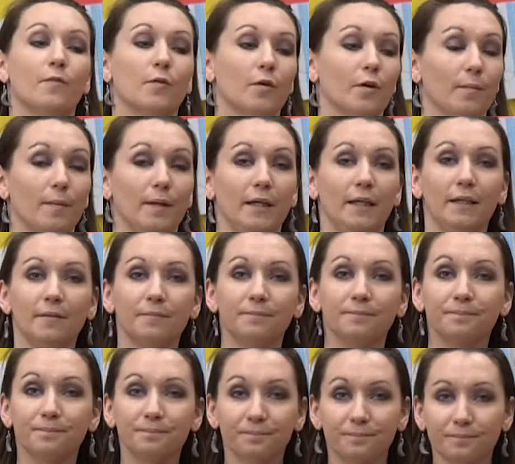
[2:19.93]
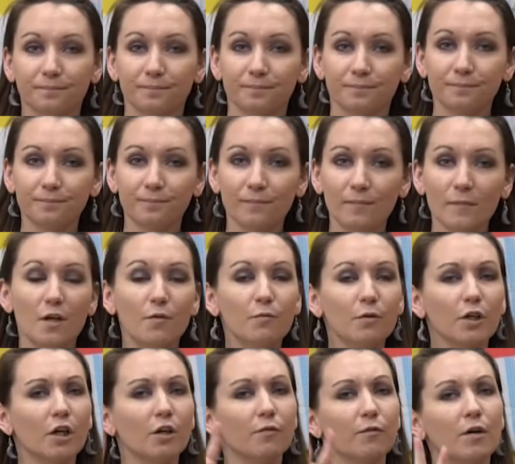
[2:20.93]
for me, and we're
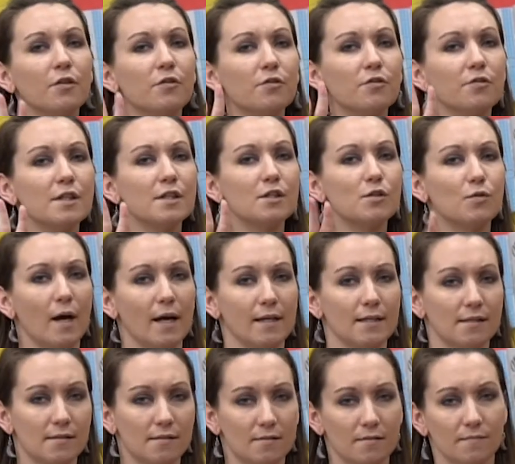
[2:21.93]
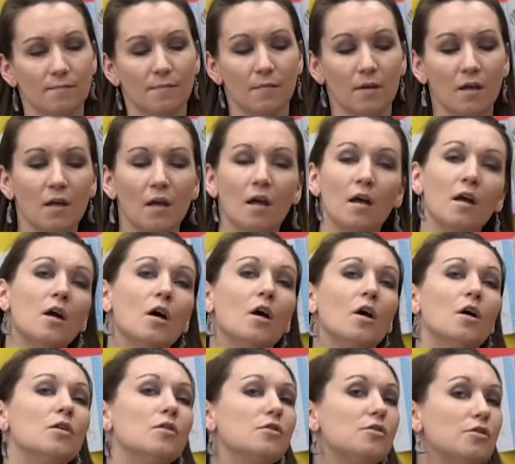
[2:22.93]
gonna run through this twice.
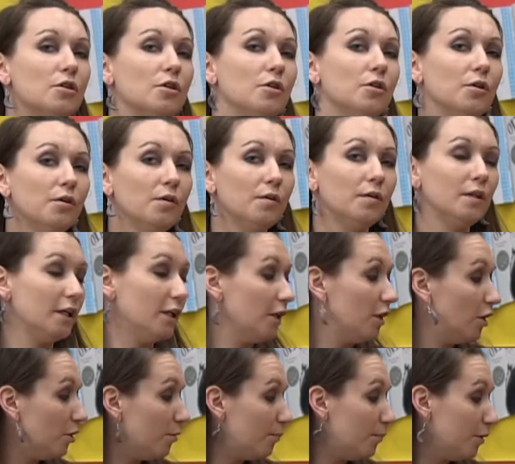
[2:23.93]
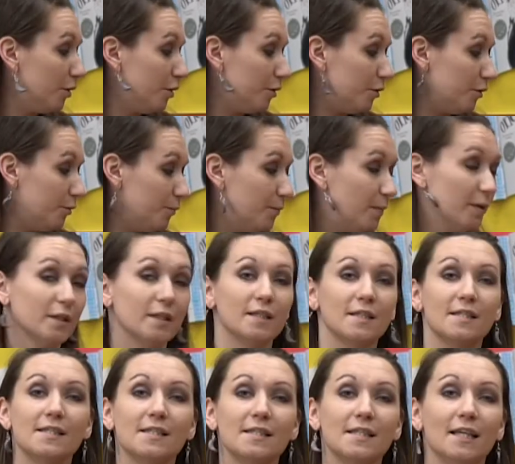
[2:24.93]
Two little bluebirds
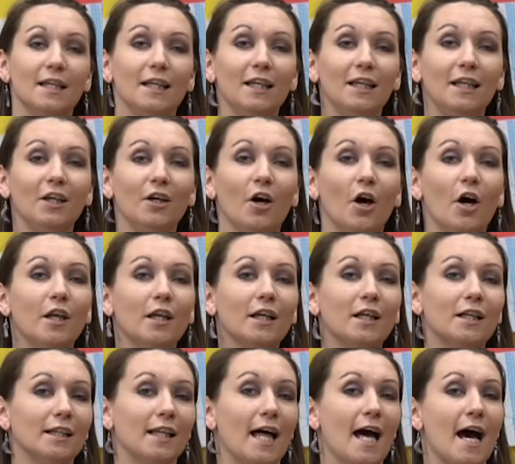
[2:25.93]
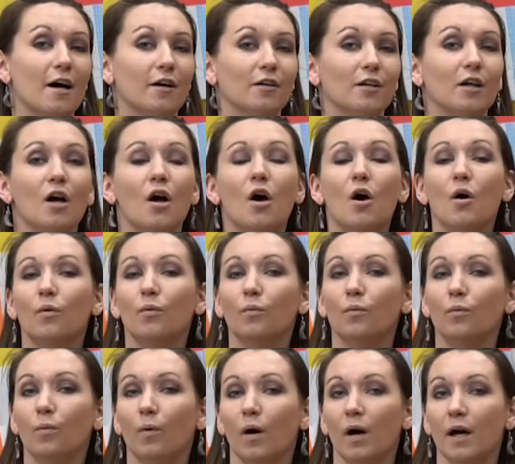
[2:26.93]
sitting on a cloud,
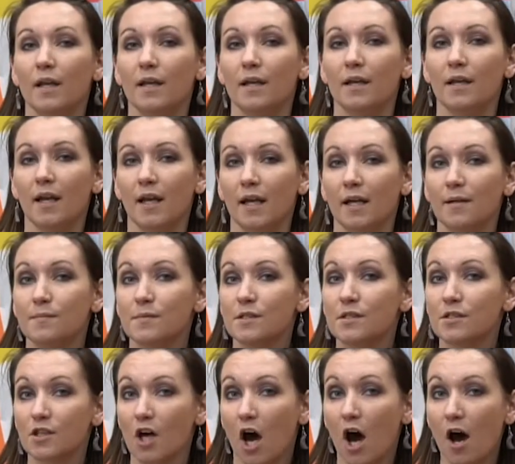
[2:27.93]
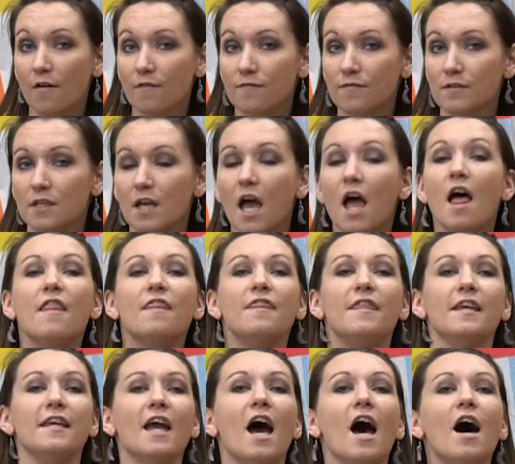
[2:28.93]
one named Soft,
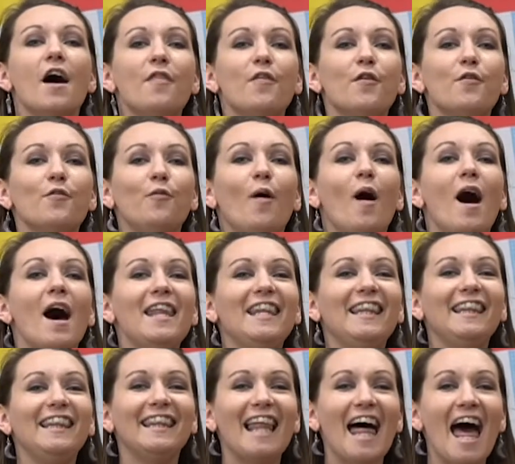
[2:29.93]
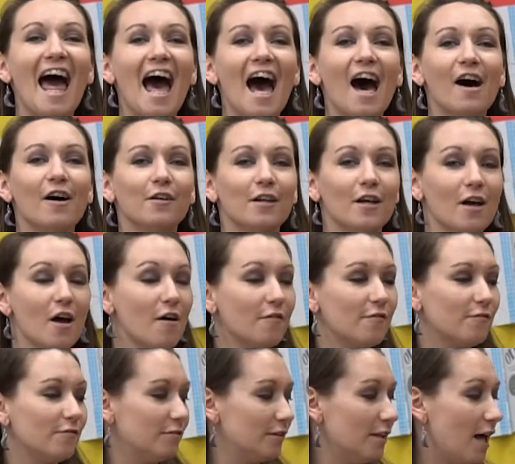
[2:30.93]
the other one loud.
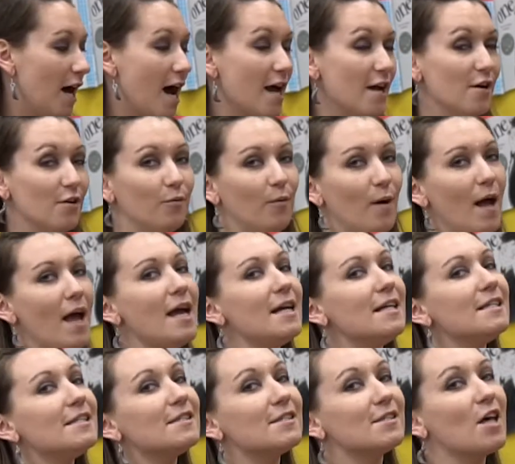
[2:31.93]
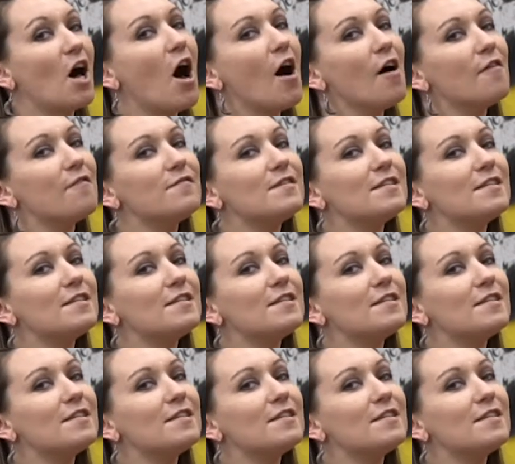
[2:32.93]
Fly away soft,